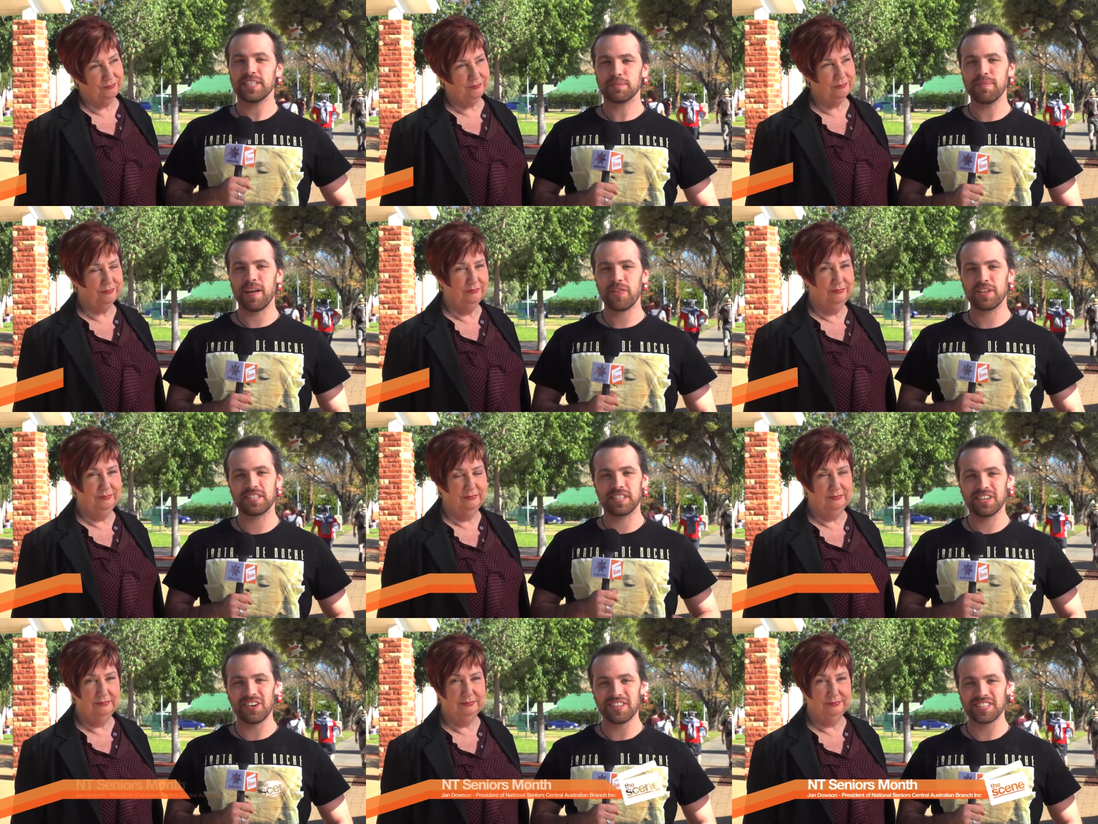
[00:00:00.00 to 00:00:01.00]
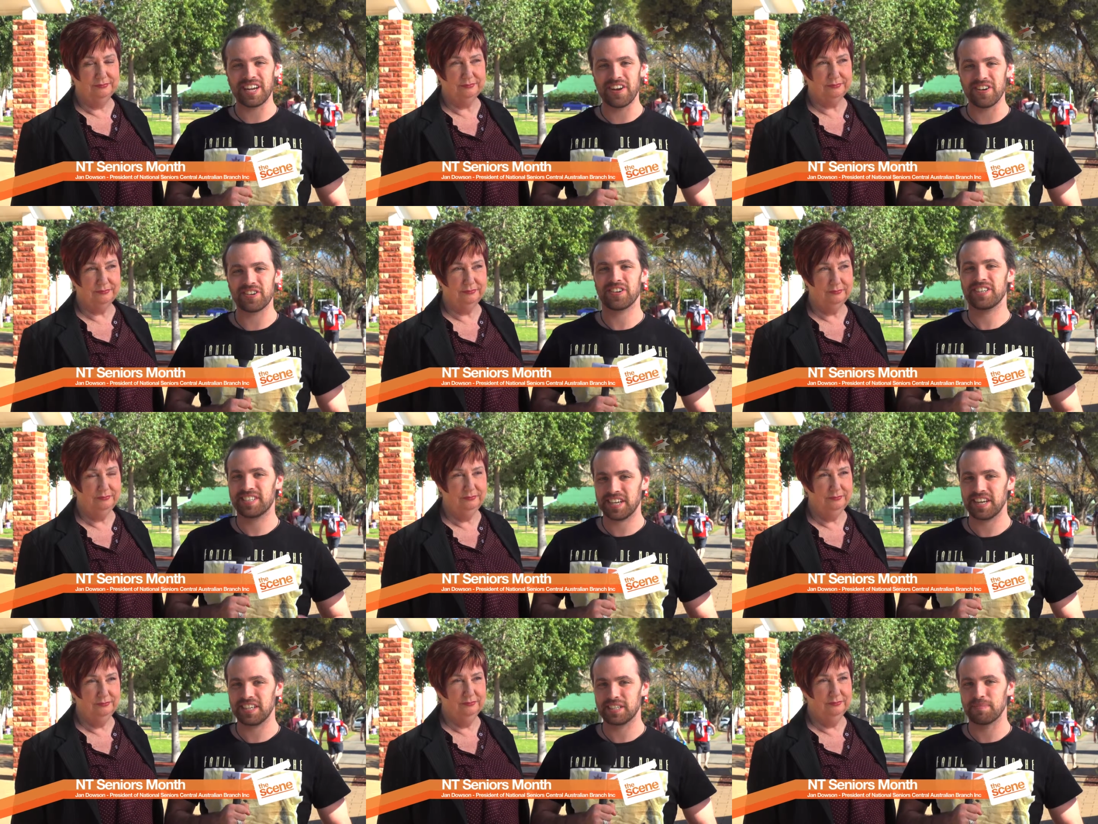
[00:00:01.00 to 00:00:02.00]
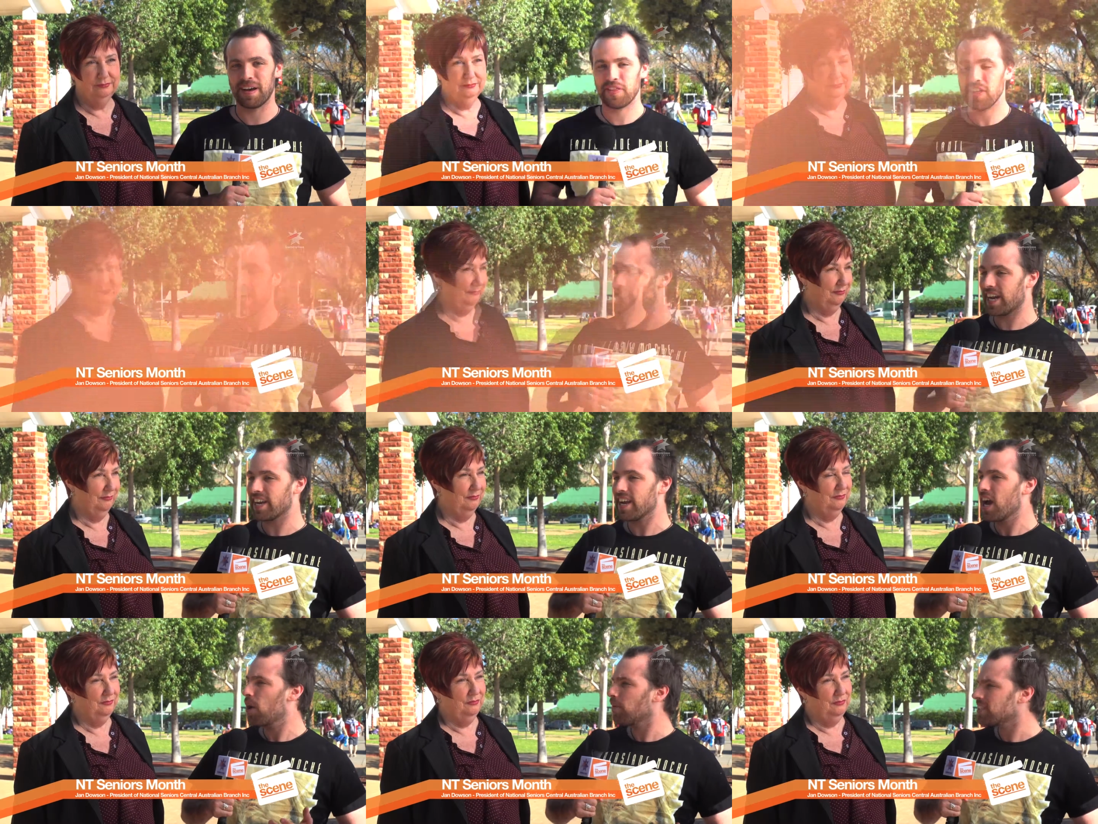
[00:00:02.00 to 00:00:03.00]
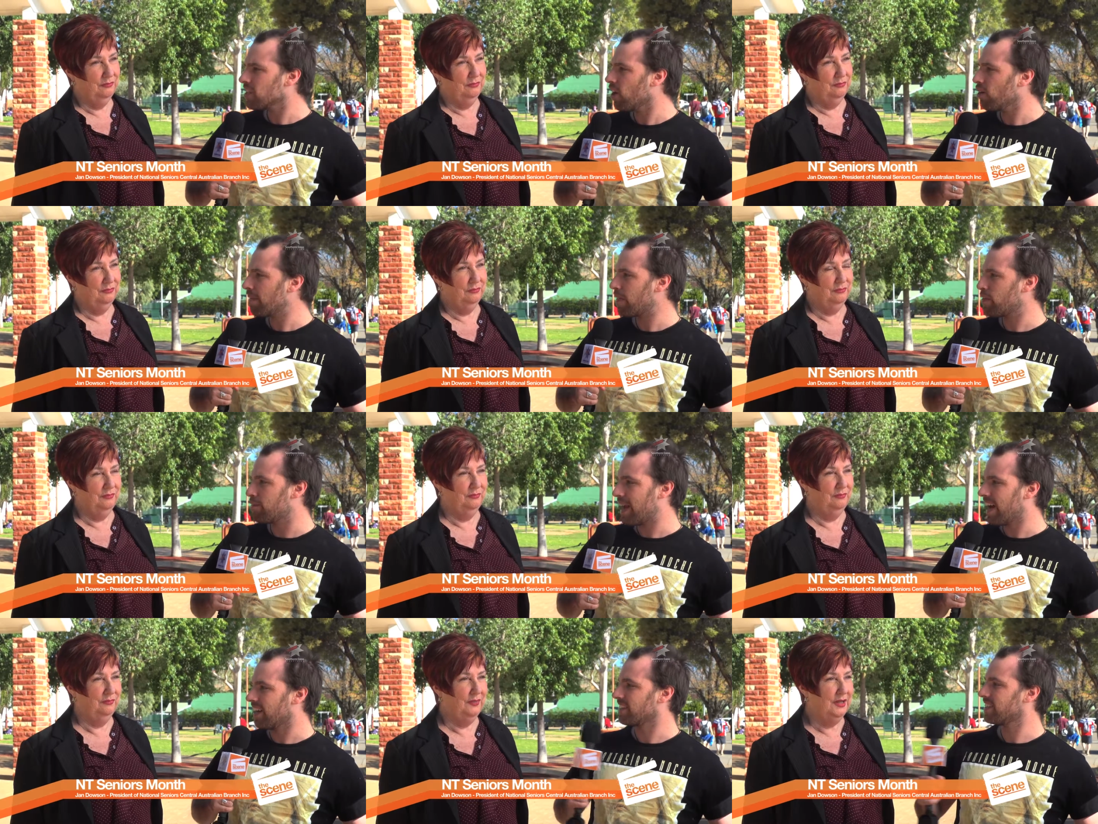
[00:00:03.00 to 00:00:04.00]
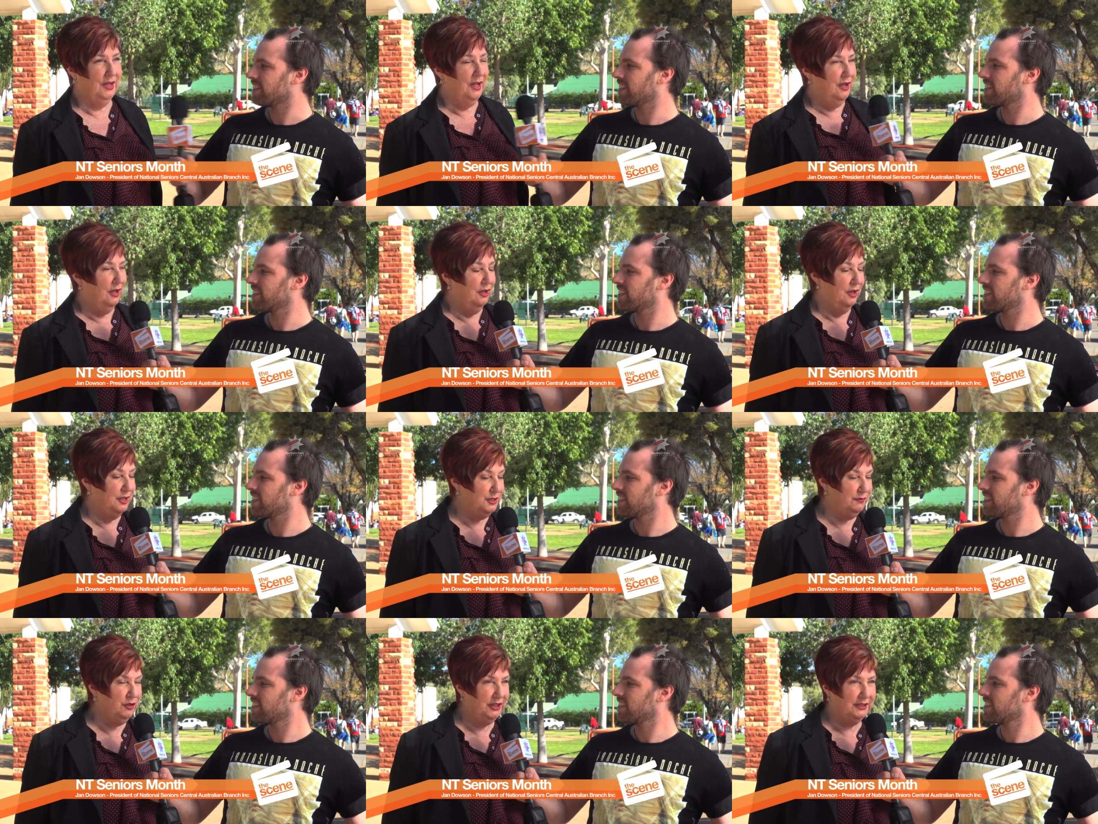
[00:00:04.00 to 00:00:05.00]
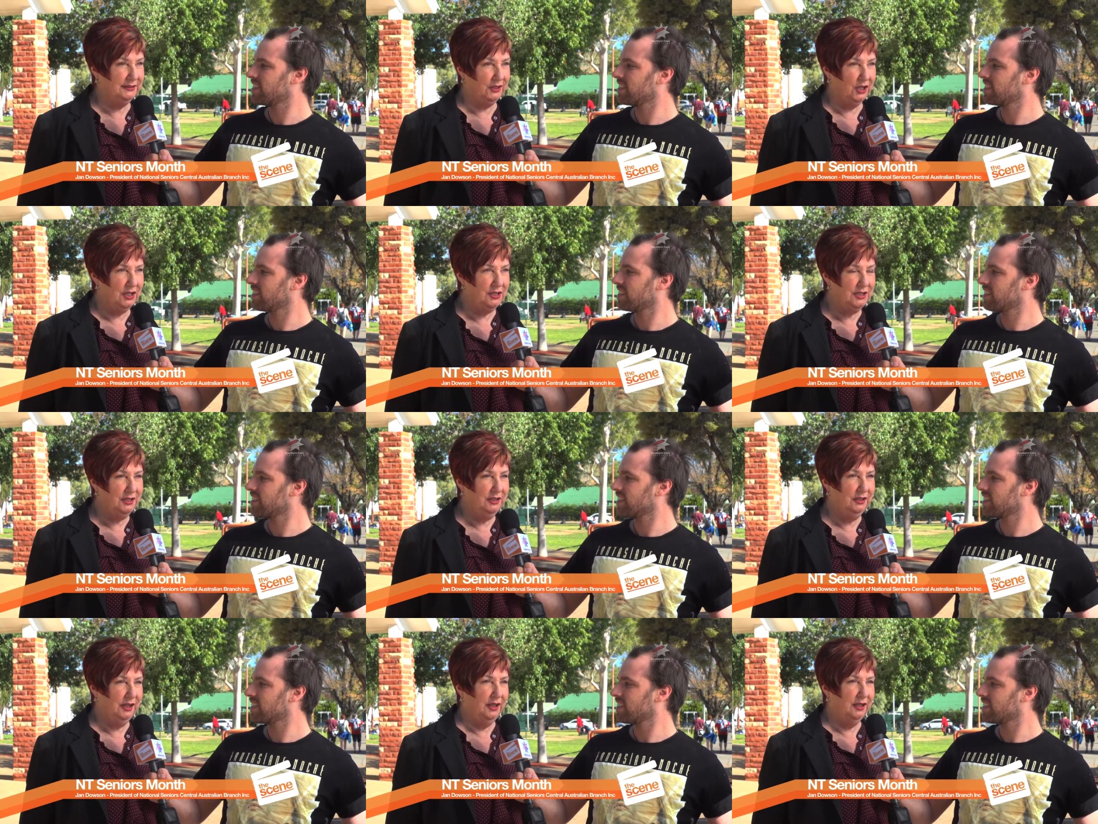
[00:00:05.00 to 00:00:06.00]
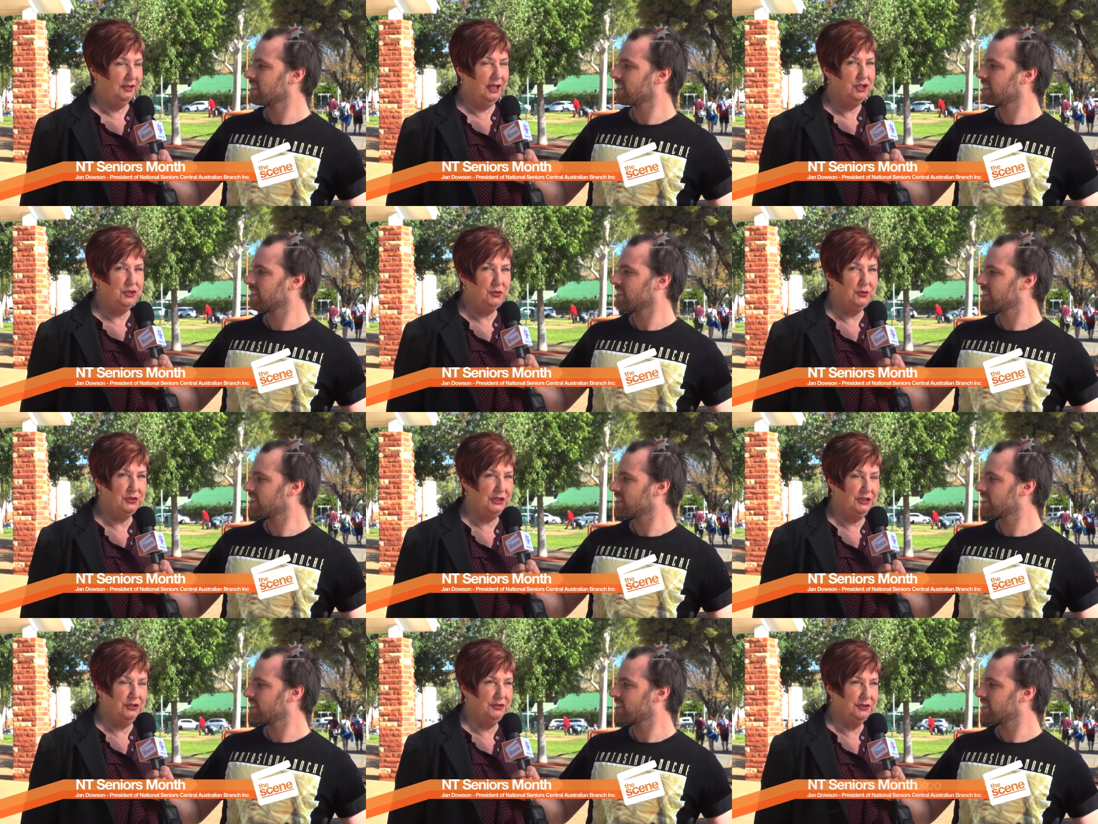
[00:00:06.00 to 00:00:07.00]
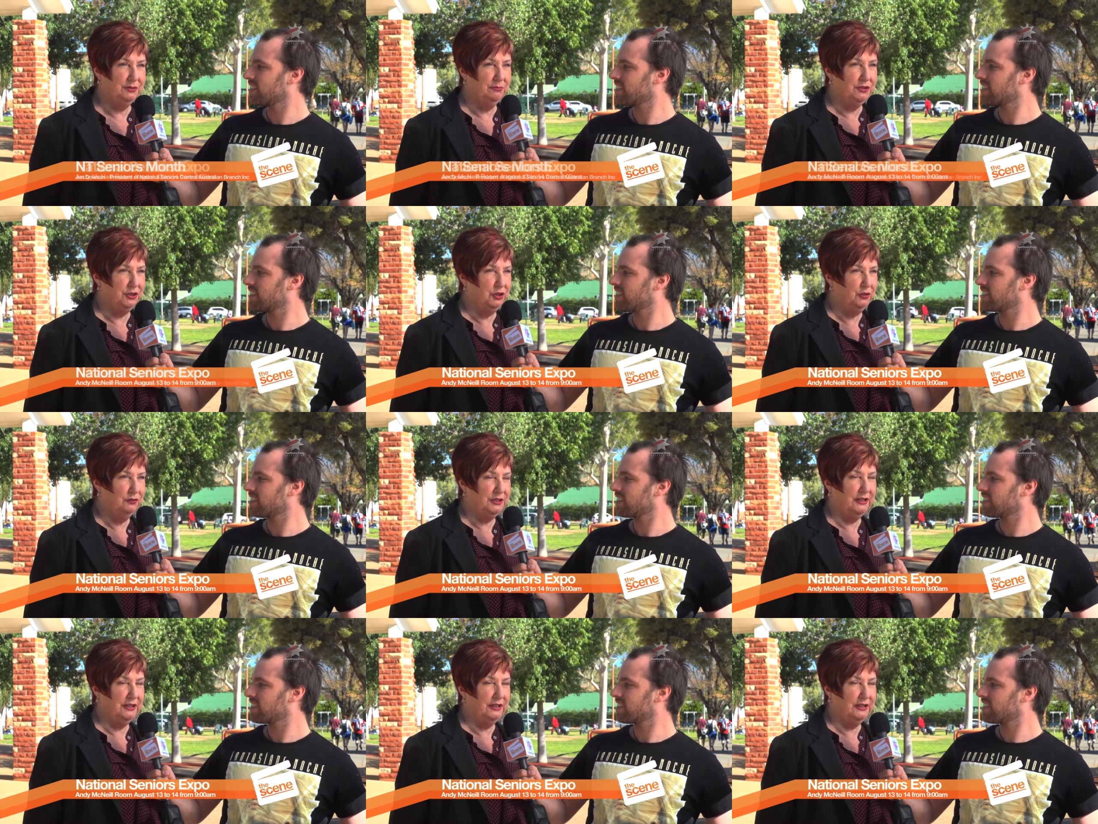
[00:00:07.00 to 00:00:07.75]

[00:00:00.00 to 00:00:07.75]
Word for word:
Speaker 1: This month is the Northern Territory Seniors Month. Jan, what's the whole month about?
Speaker 2: Uh, it's very exciting. Uh, National Seniors themselves